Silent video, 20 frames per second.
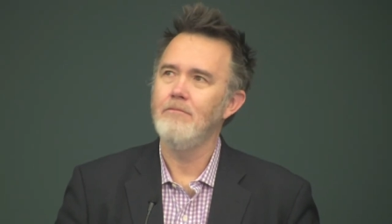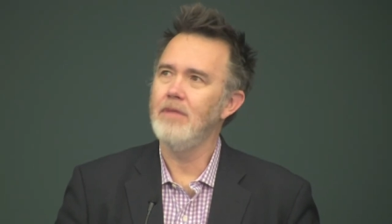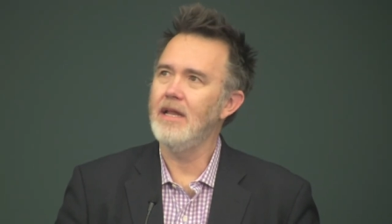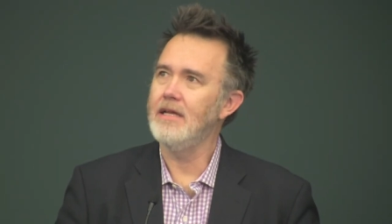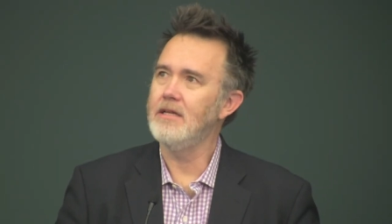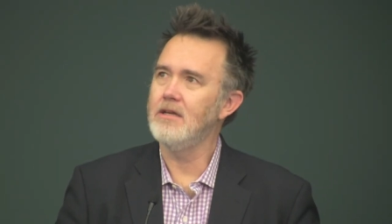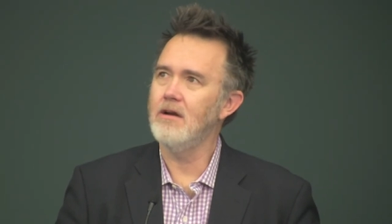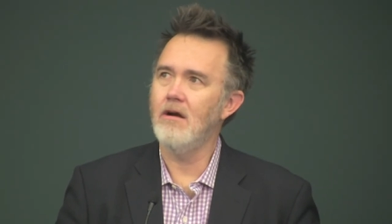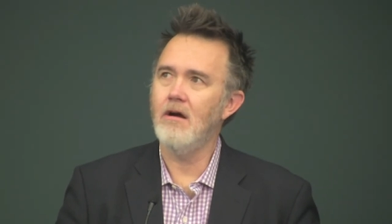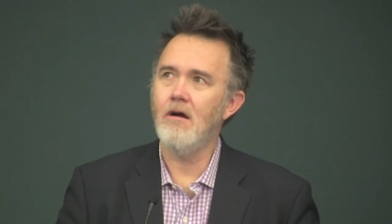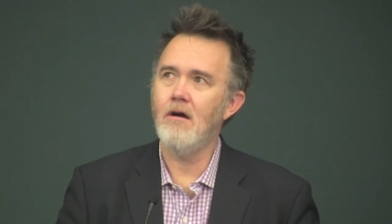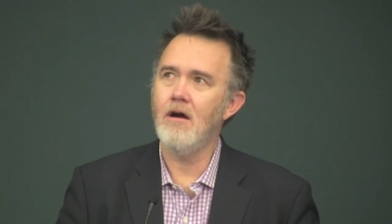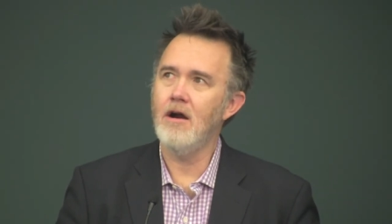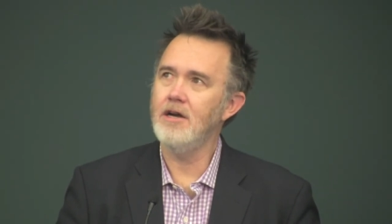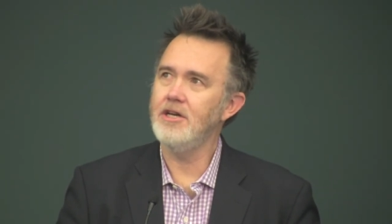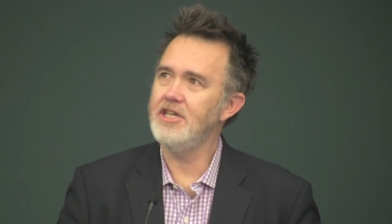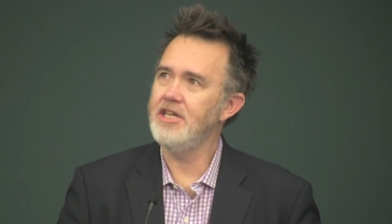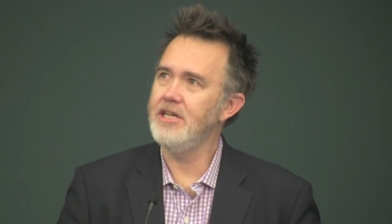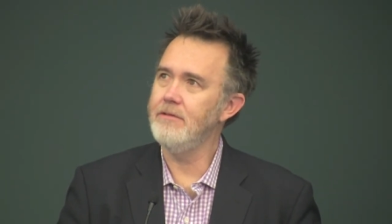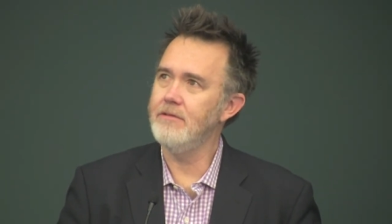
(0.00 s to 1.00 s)
bless her
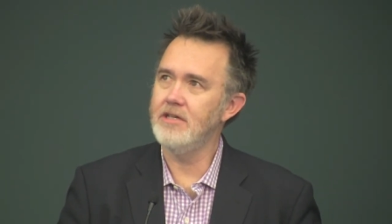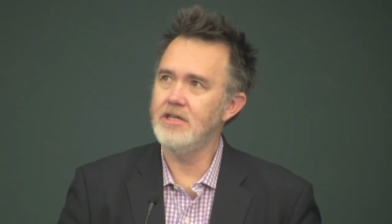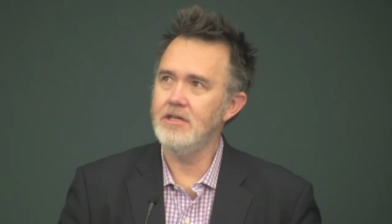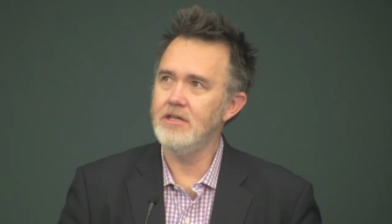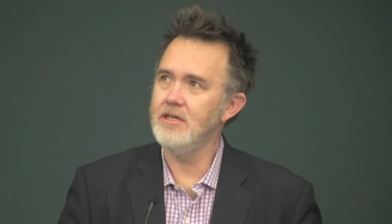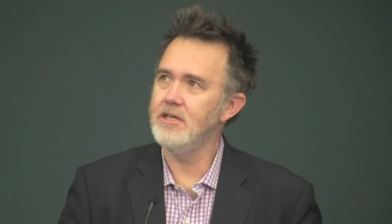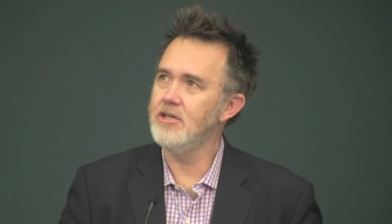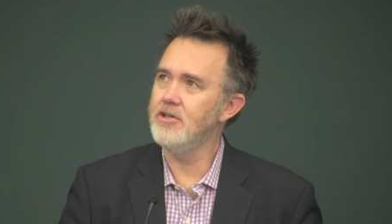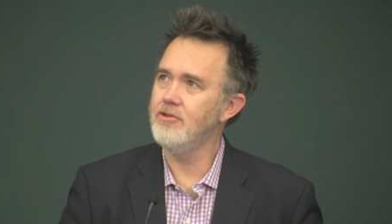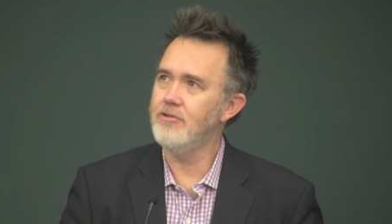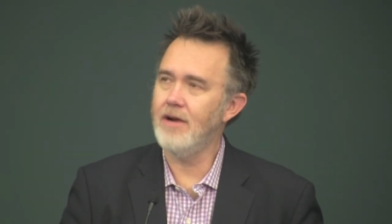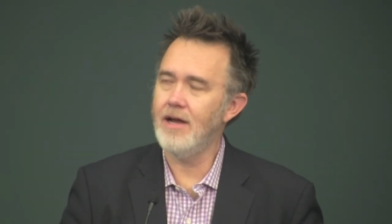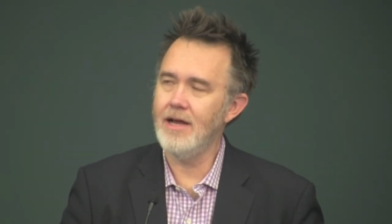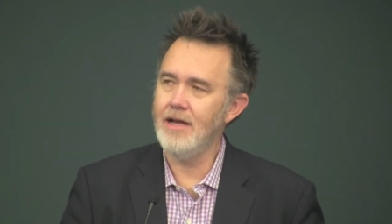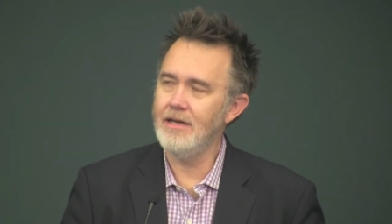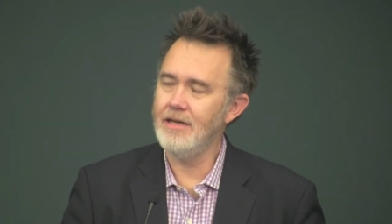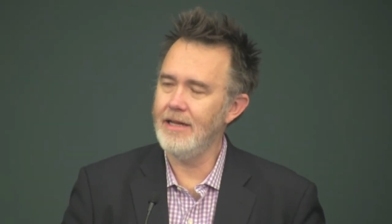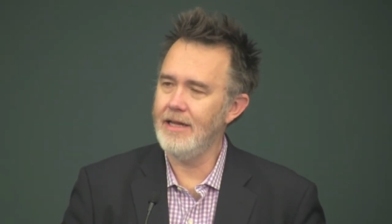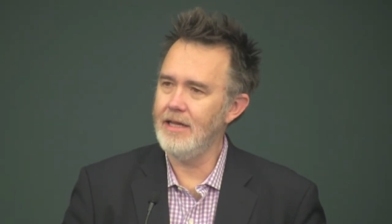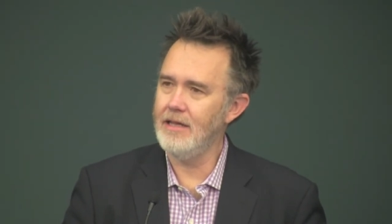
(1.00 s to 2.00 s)
heart, she was just
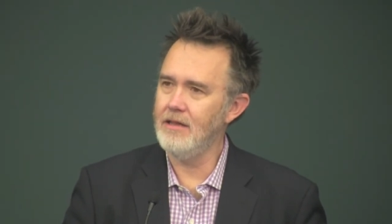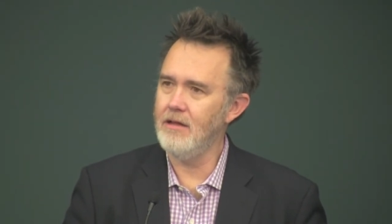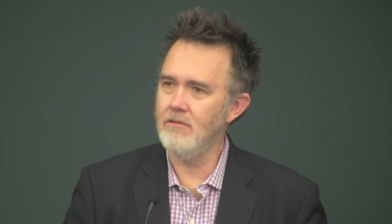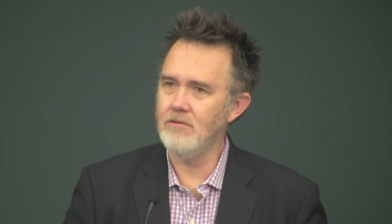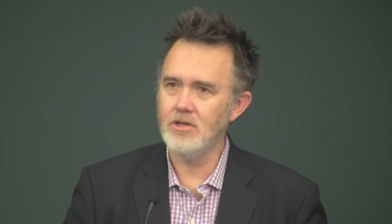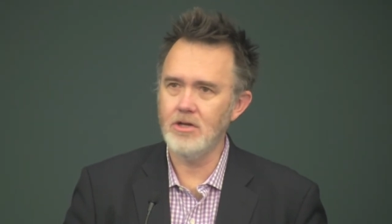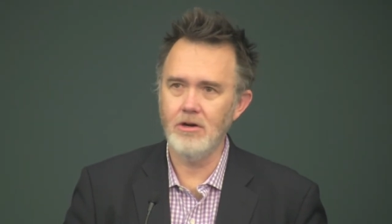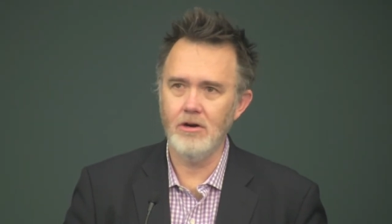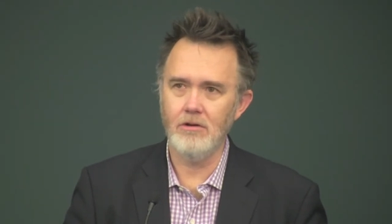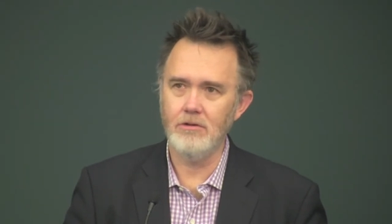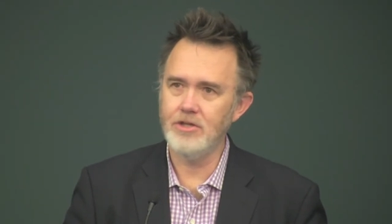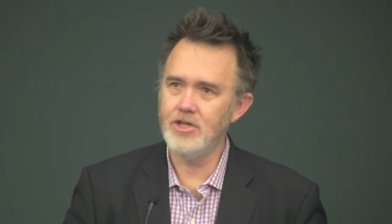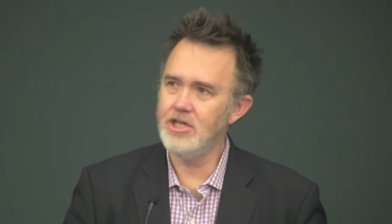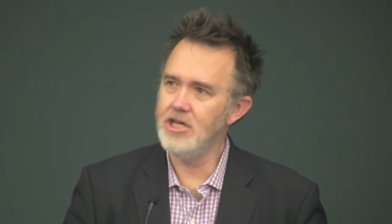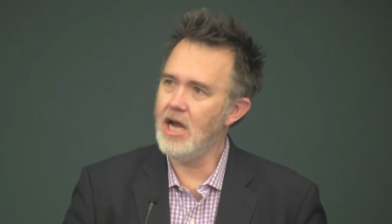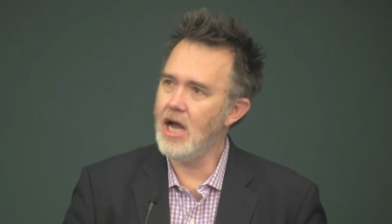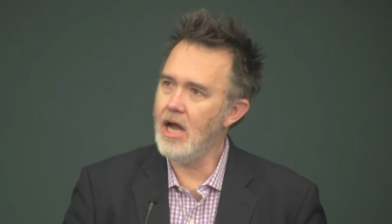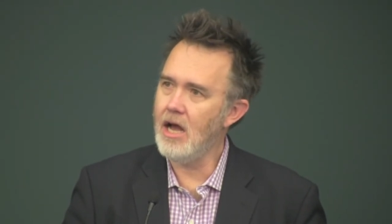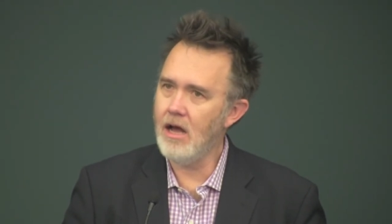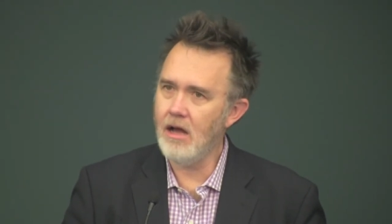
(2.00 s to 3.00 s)
trying to get those girls
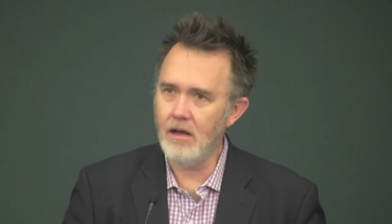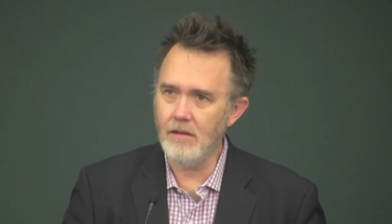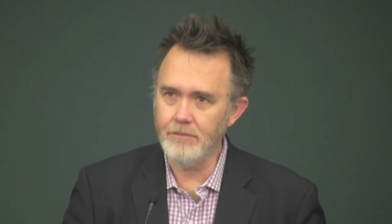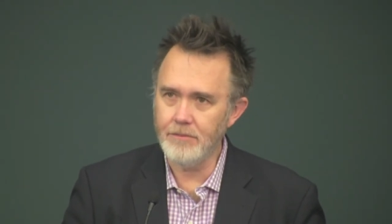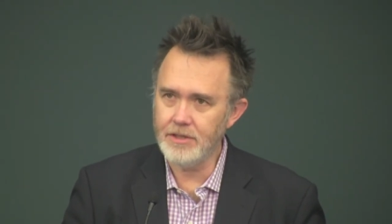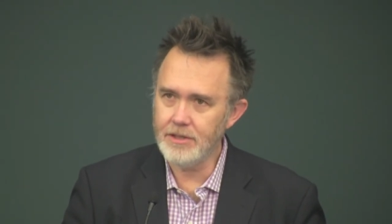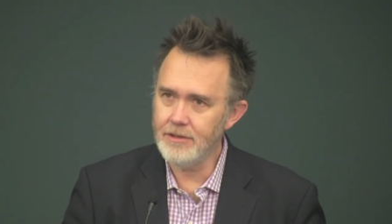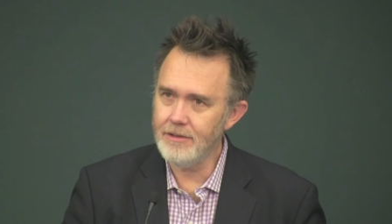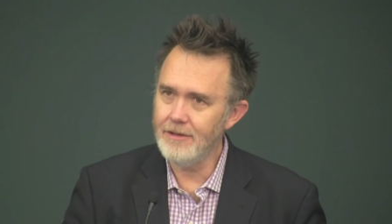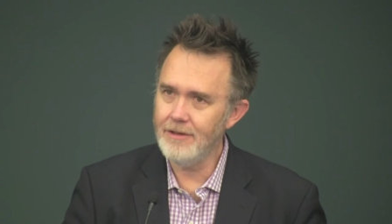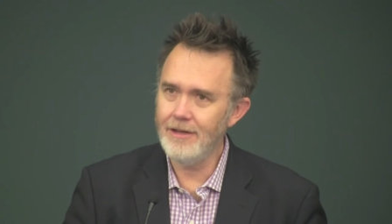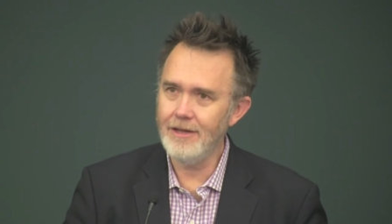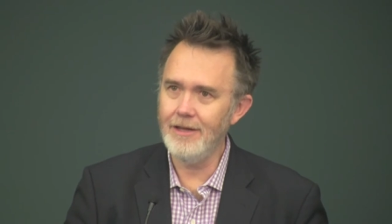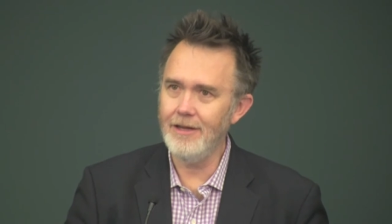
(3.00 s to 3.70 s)
jobs.